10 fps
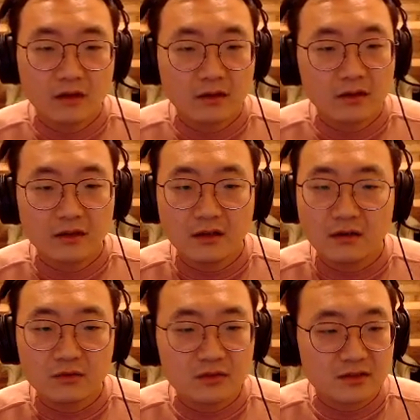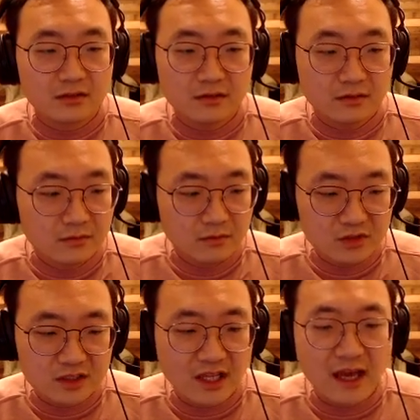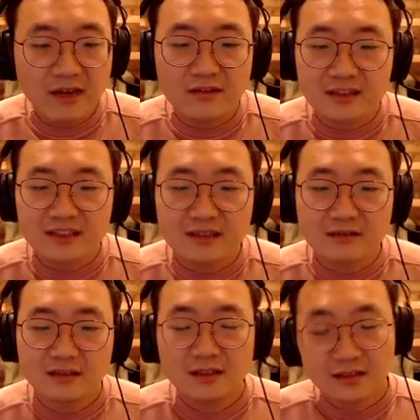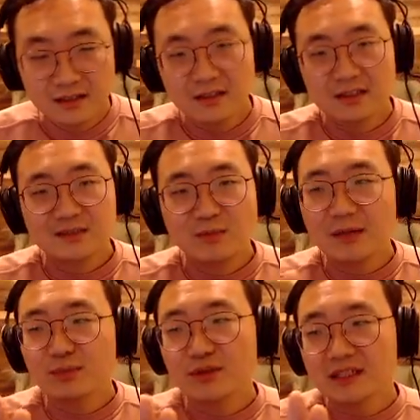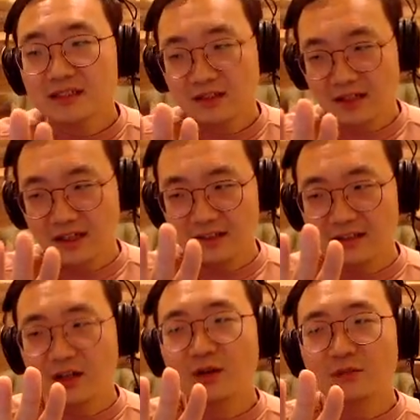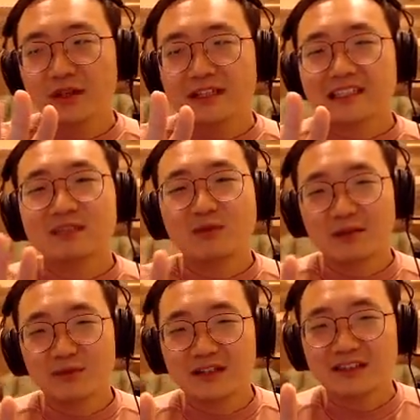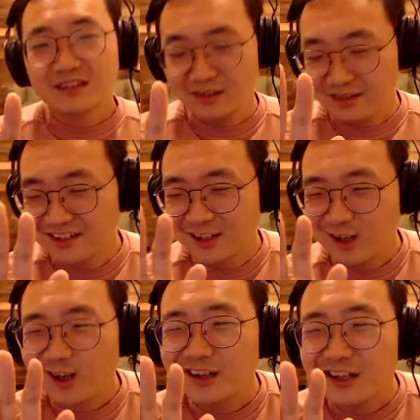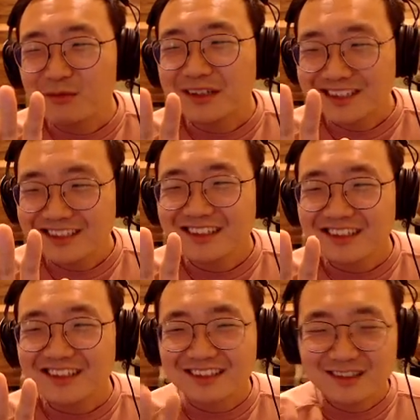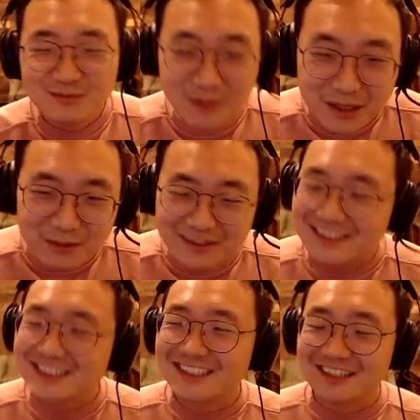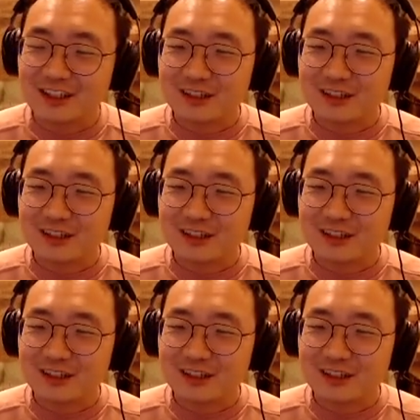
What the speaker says: You know, just having smite priest. Okay, no one plays a smite priest, so there are limits to this. Maybe, just kidding.